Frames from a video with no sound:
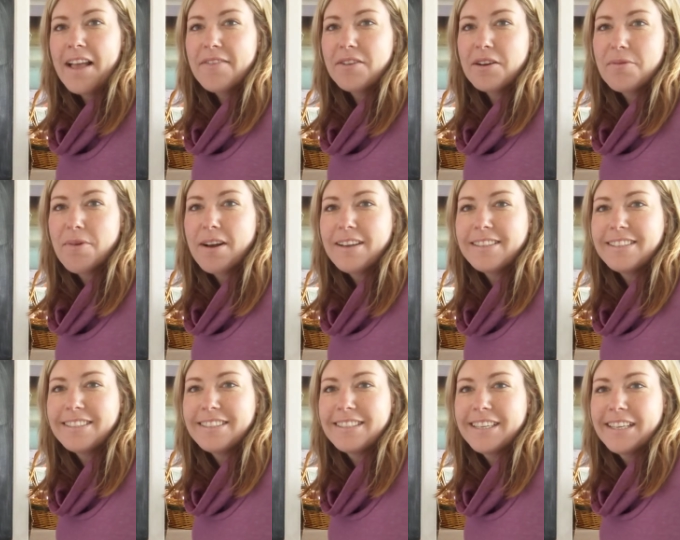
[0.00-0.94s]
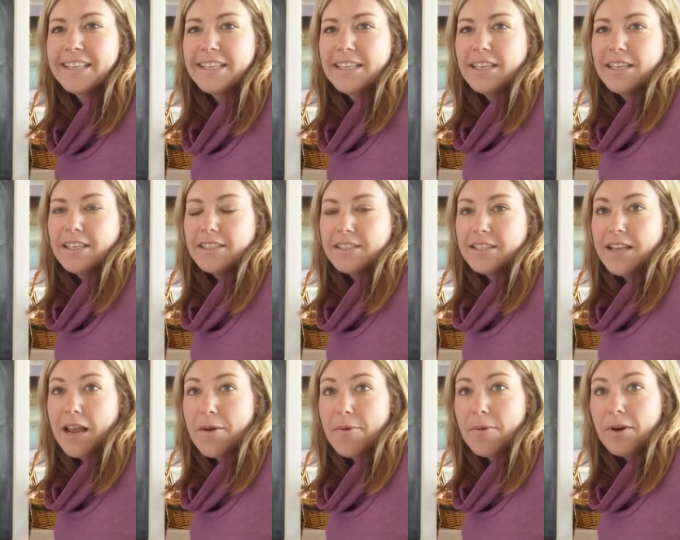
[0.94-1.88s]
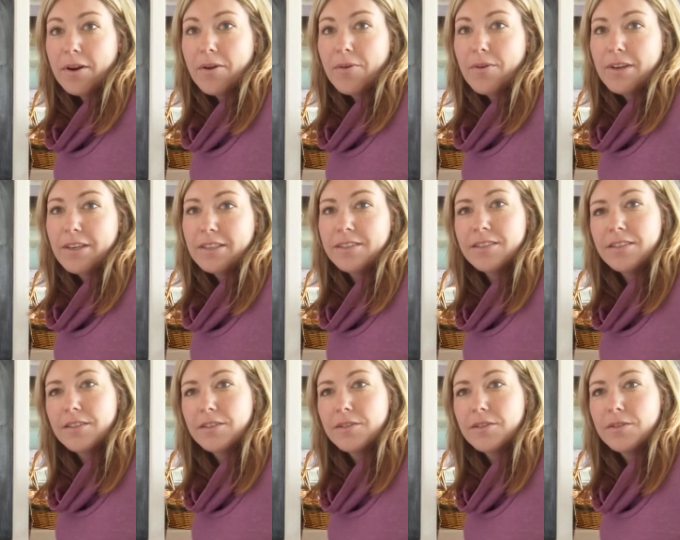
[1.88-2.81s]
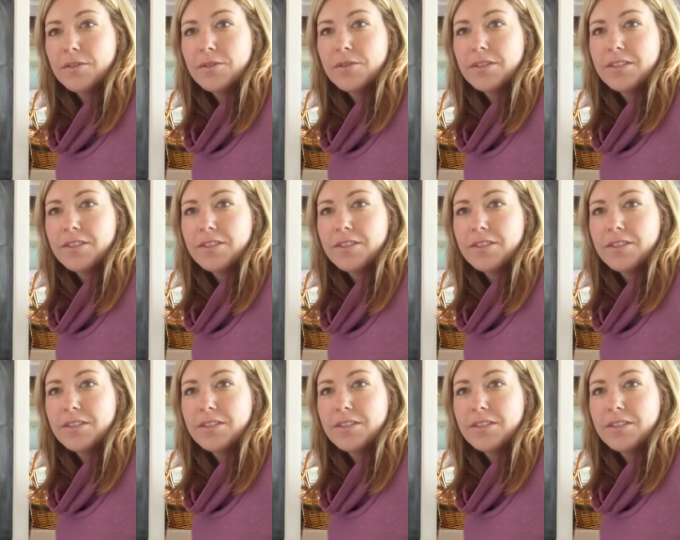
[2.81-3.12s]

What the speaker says: everyone. Today we're going to